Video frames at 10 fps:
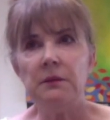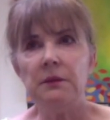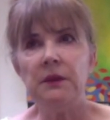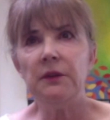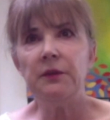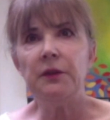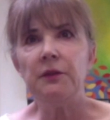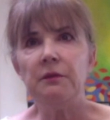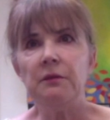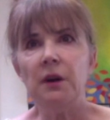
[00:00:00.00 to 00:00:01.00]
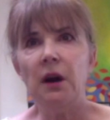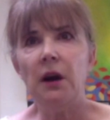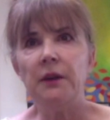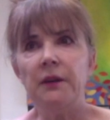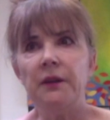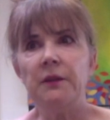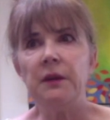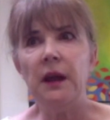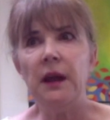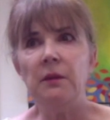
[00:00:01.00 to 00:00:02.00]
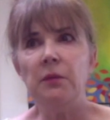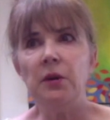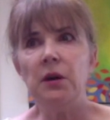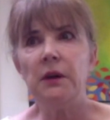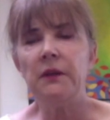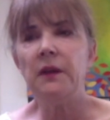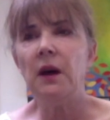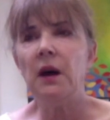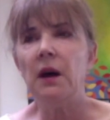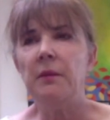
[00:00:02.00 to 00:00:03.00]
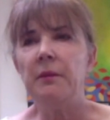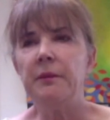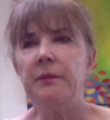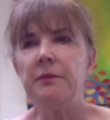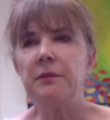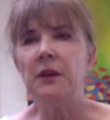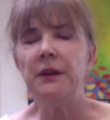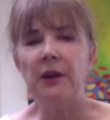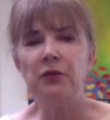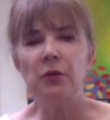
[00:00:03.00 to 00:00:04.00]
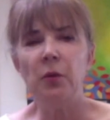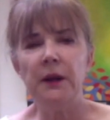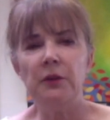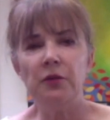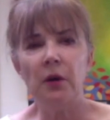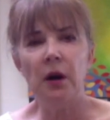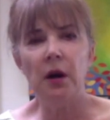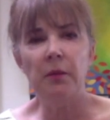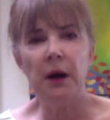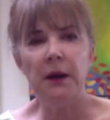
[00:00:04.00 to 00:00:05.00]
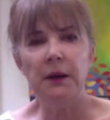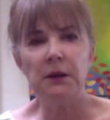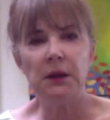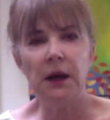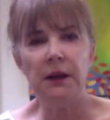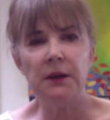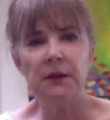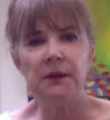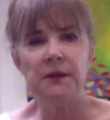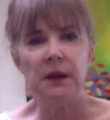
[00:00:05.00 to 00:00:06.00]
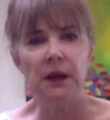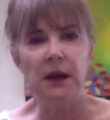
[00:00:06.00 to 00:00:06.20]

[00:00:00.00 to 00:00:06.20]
different artists' handbooks. The Natural Way to Draw by Nicolaitis, and